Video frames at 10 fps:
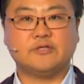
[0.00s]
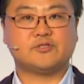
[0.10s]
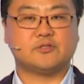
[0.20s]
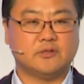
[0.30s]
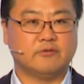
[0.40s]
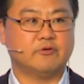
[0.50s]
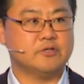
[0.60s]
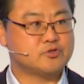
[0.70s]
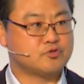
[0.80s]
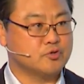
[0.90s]

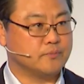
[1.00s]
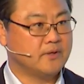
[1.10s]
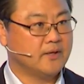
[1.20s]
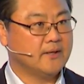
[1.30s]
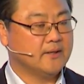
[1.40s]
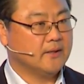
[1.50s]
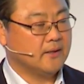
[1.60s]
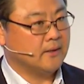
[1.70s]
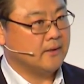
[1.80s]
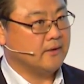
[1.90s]
each group.
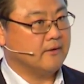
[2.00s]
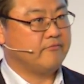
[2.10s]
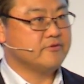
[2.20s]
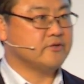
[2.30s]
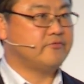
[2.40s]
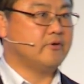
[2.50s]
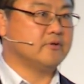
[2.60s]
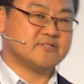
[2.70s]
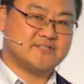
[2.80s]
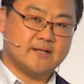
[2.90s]
First of
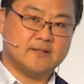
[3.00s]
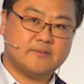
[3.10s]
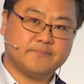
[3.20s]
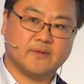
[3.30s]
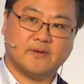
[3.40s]
all, seller.